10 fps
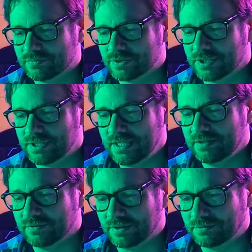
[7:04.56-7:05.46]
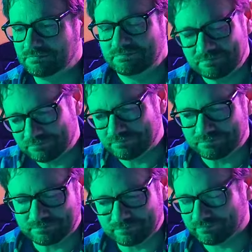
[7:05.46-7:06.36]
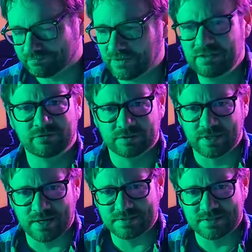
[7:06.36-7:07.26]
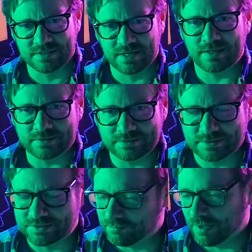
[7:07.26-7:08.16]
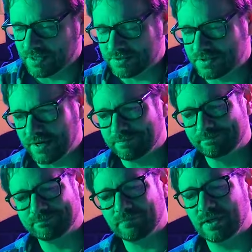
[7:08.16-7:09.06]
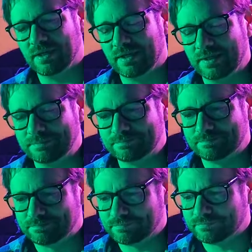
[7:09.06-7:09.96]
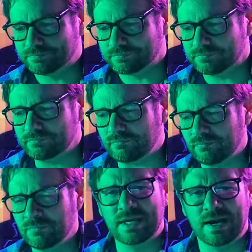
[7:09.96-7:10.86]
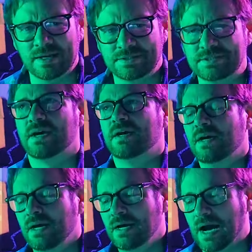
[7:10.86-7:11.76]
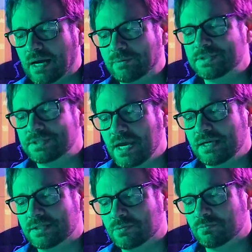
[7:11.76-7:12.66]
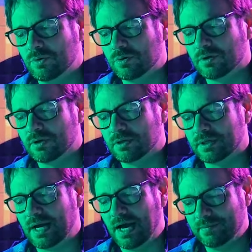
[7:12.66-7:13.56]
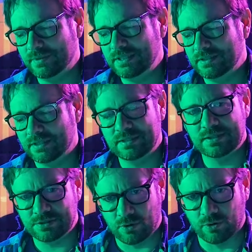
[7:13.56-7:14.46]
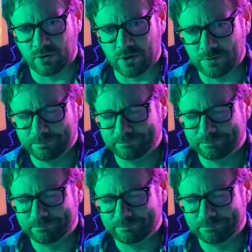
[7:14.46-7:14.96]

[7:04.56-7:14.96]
to the evil. Evil dies tonight, some might say. But yeah, it's, I would say it's more comedy than it is horror.